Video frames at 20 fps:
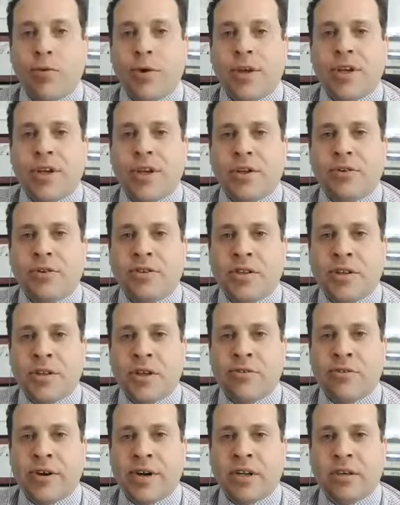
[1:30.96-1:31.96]
going to use
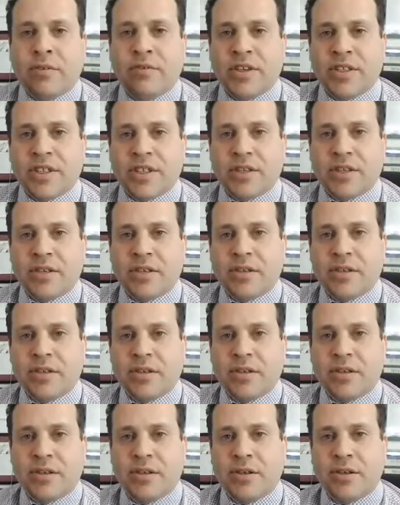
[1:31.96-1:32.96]
theoretical physics
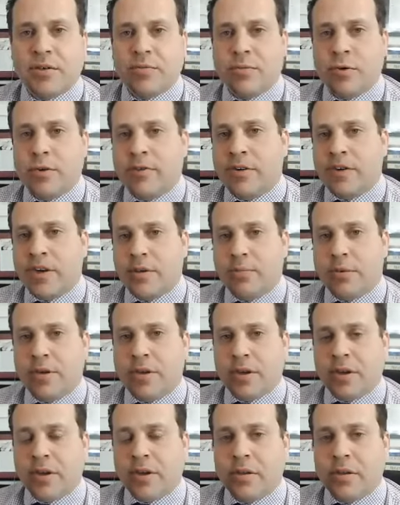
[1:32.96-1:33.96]
to improve our deep learning?